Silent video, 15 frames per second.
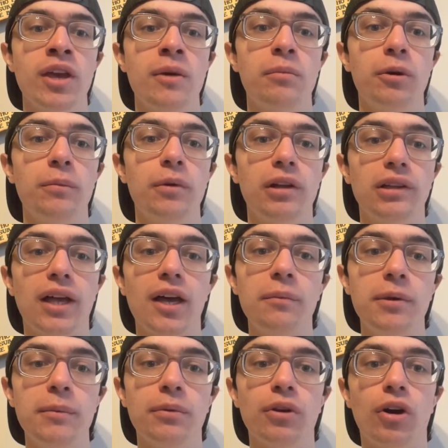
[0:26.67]
But a lot of
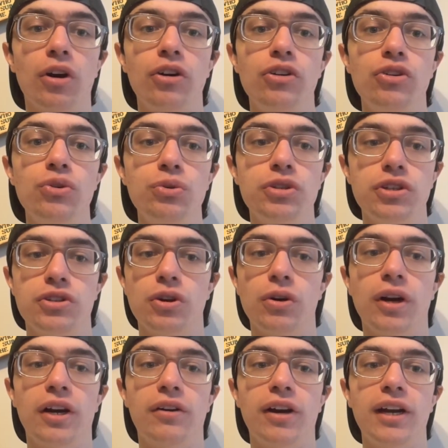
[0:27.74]
people are new to
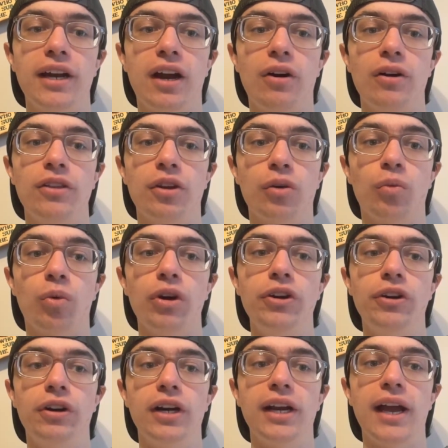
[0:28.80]
Dokkan right now, and they're
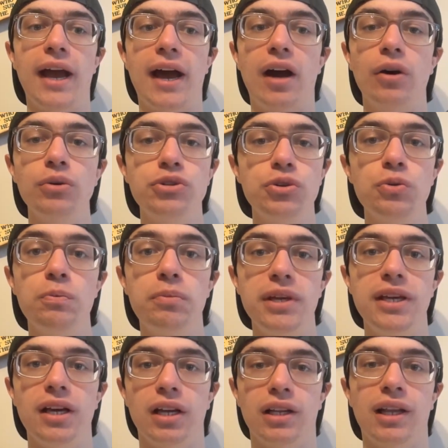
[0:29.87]
wondering how to
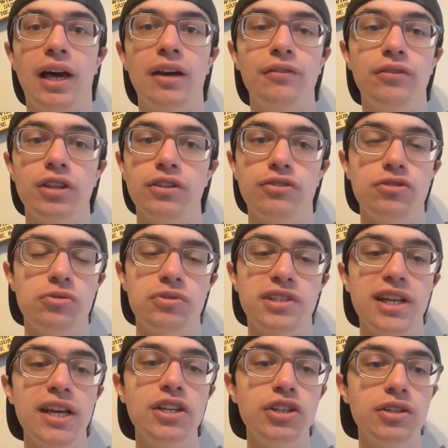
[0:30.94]
beat a lot of these new
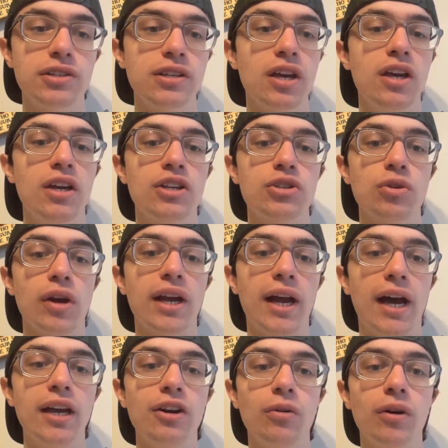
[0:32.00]
stages. So I
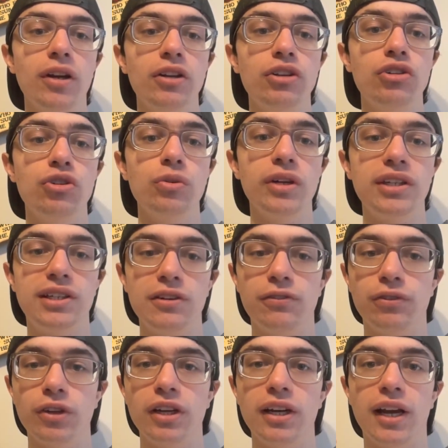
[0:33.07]
kind of wanted to do a
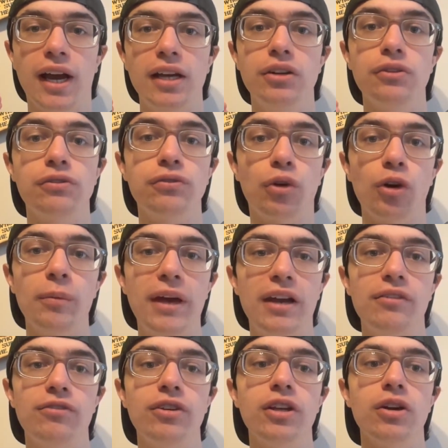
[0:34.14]
different kind of format
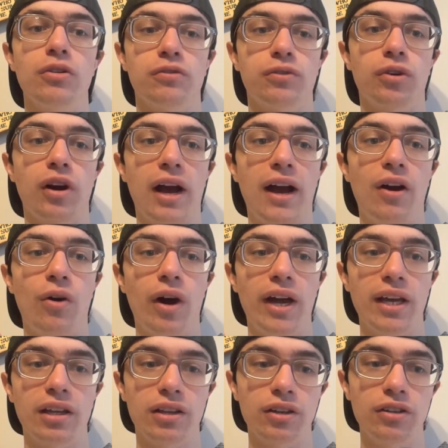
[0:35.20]
of video for how
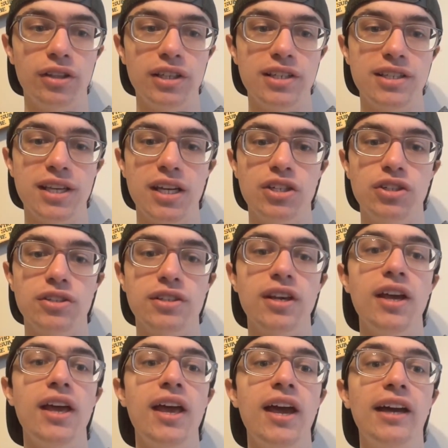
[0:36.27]
I clear these stages,
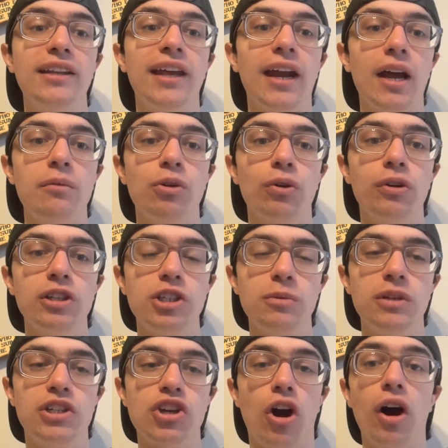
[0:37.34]
and that I'm going to
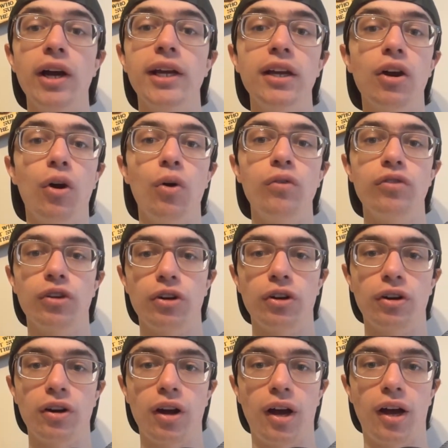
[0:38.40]
be talking
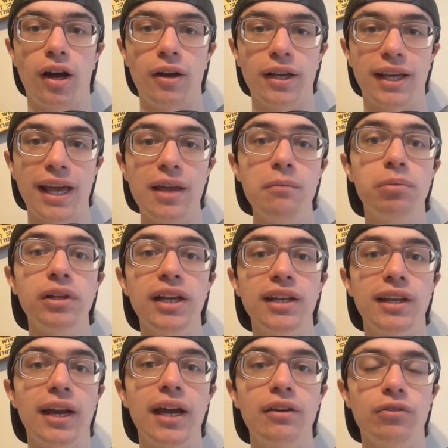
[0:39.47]
over gameplay
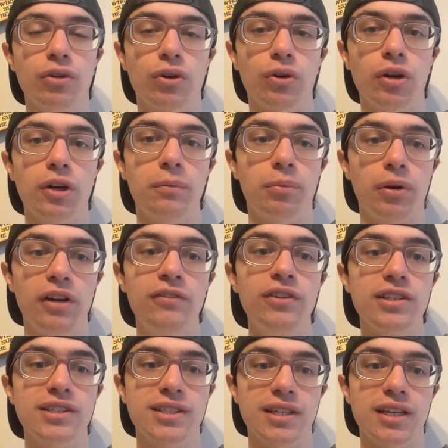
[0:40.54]
that I have recorded
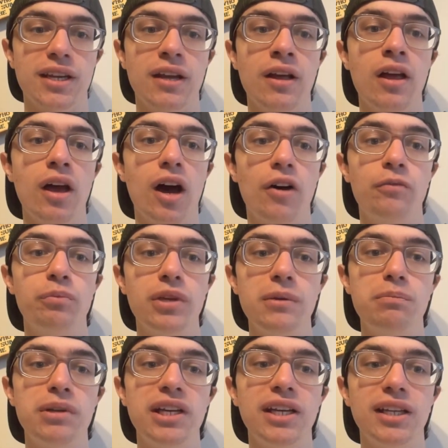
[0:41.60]
previously of me
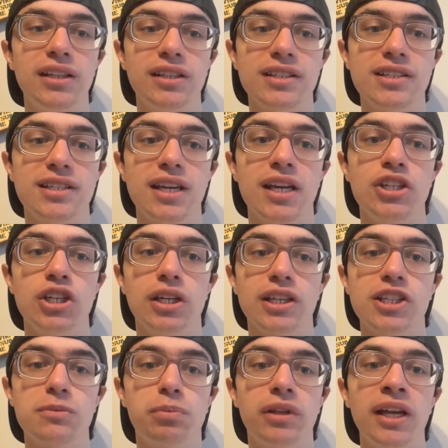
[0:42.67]
beating this stage and
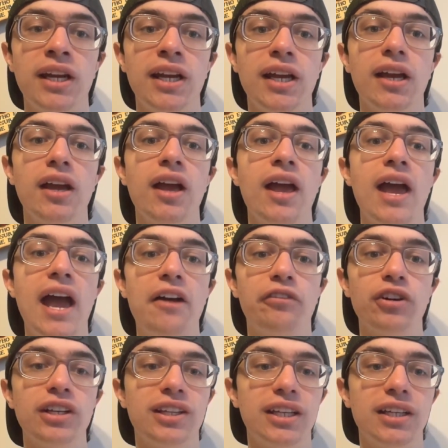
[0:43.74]
explaining
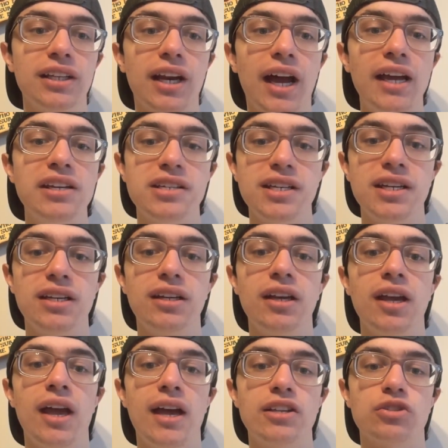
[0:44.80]
everything that I did,
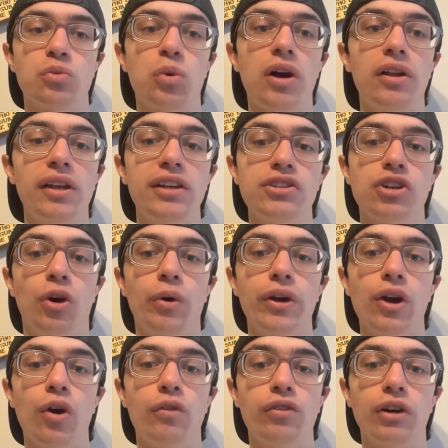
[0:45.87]
as well as
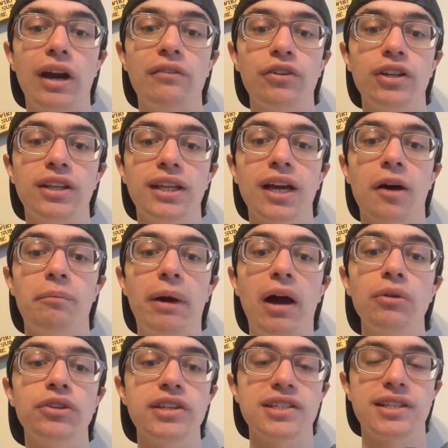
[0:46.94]
going over everything
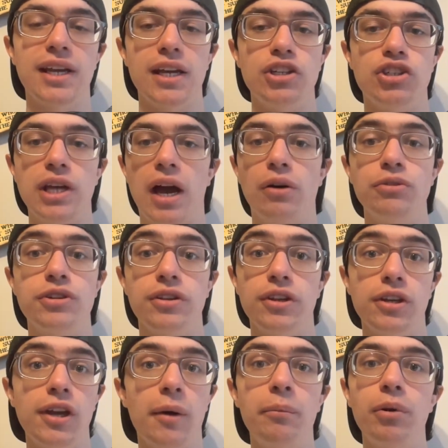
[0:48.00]
about the stage down to the
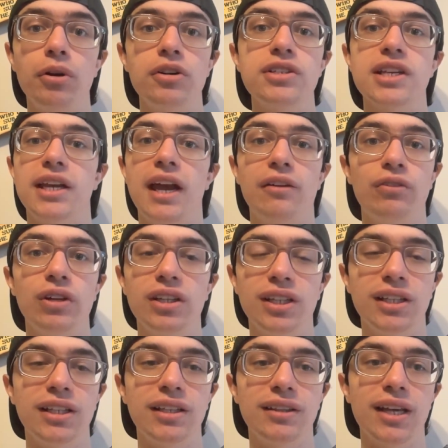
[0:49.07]
numbers and
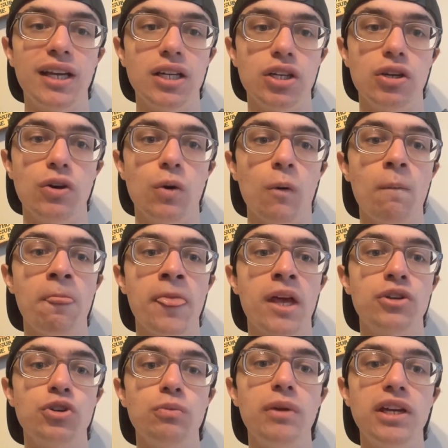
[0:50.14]
everything that they do,
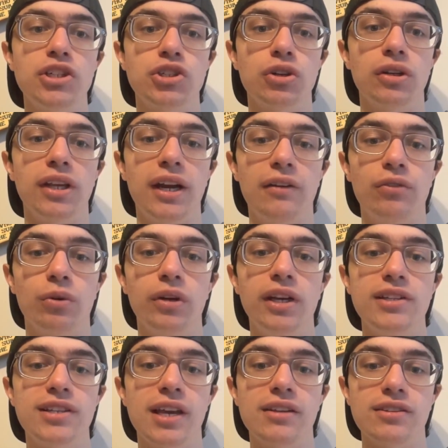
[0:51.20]
to make sure that everyone
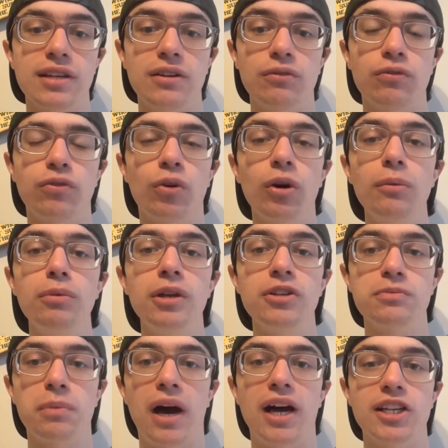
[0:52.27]
is as informed as
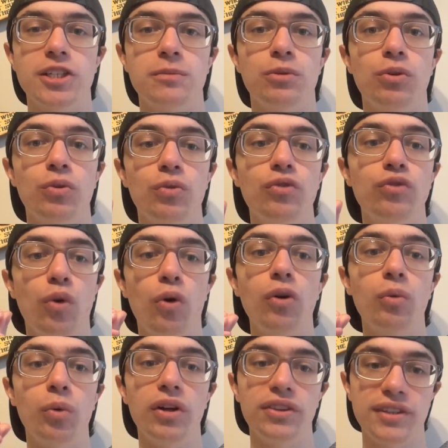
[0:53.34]
possible for
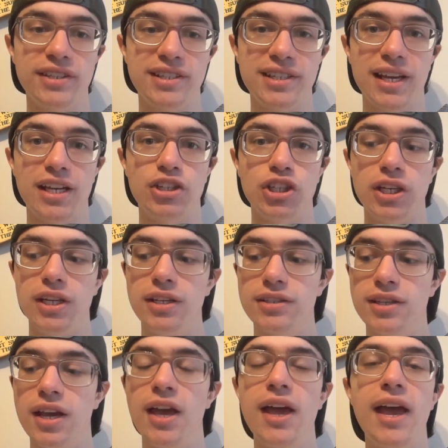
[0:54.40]
what the stage is
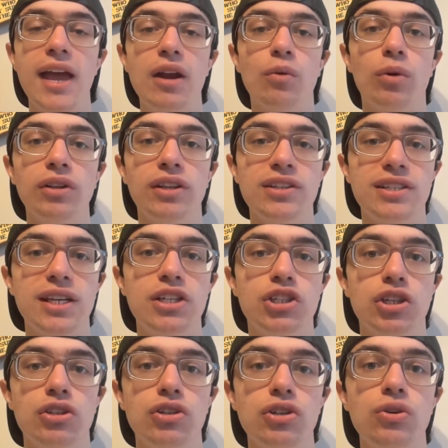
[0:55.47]
and what the stage
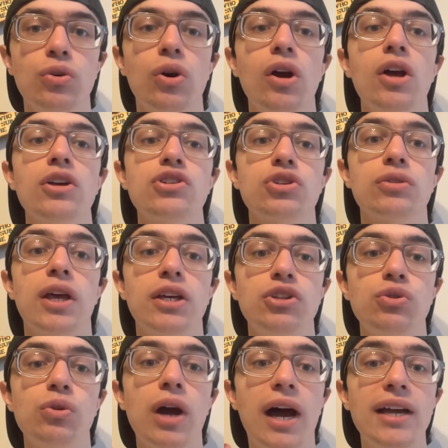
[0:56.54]
can do, so that
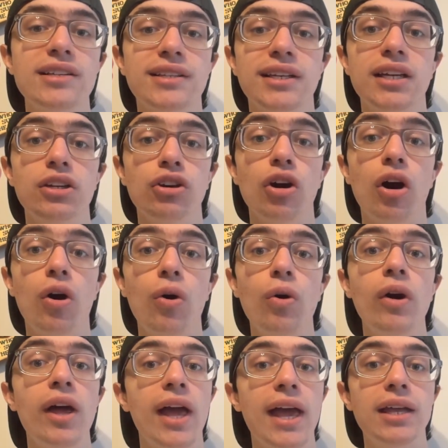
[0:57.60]
you guys can go
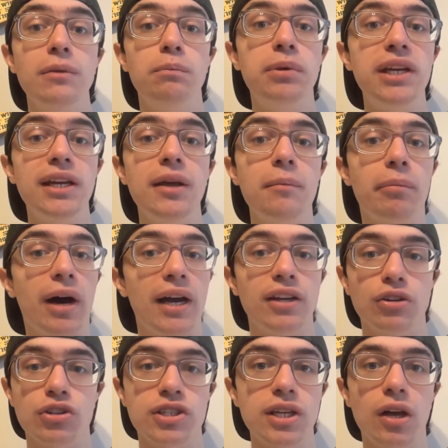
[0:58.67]
and beat it by
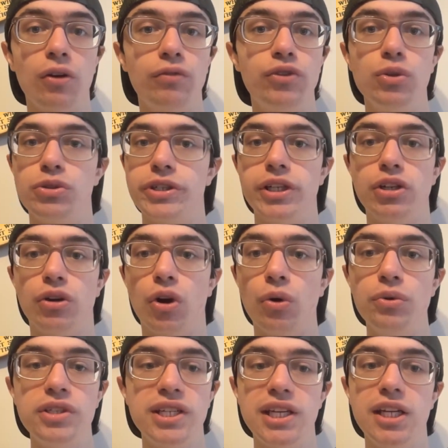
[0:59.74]
yourself using your
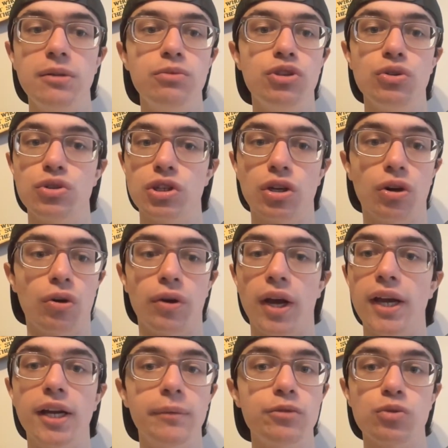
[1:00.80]
own teams, using your own
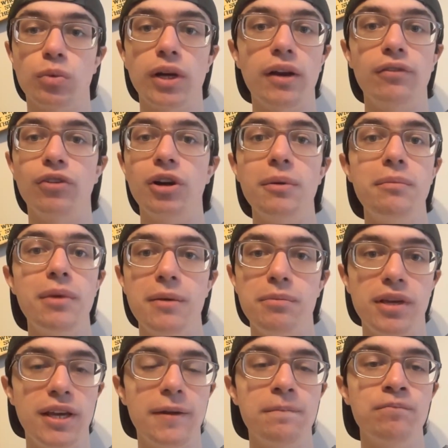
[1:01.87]
items, whatever it may
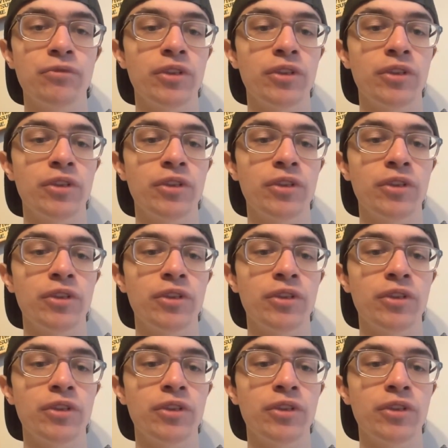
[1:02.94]
be.